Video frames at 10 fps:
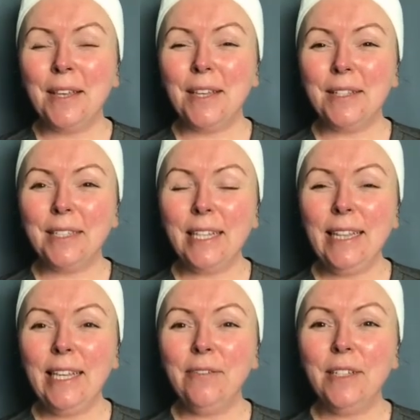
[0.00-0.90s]
that
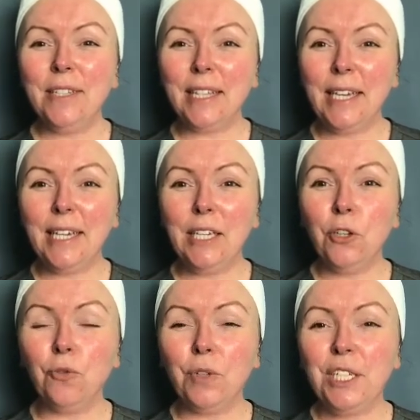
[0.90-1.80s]
delivers key
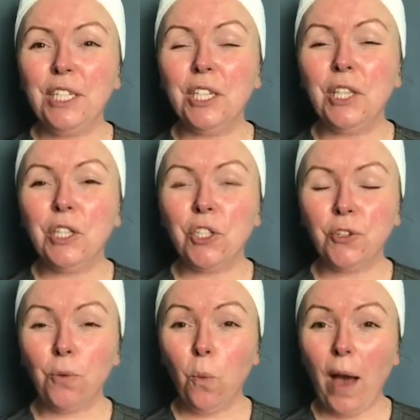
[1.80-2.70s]
ingredients
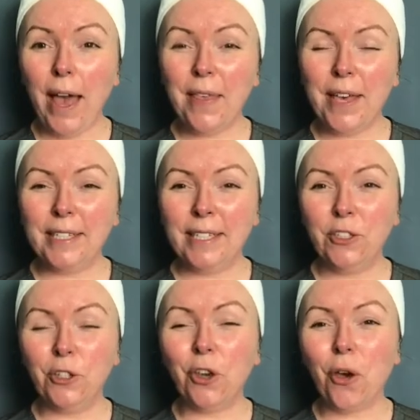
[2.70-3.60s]
to where they need
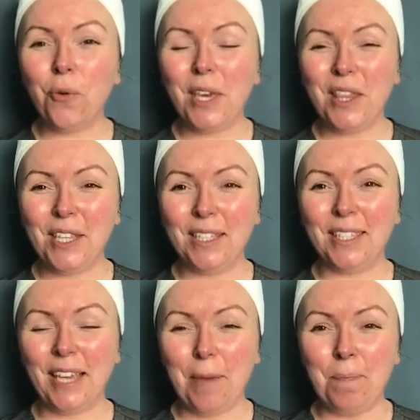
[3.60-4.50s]
to go in the
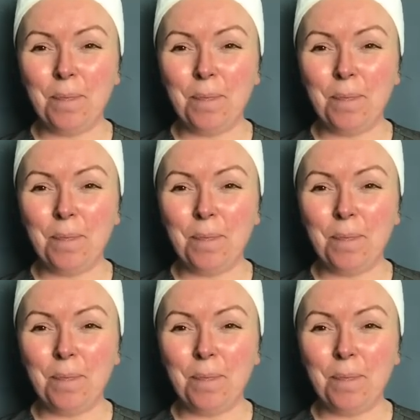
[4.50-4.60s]
skin.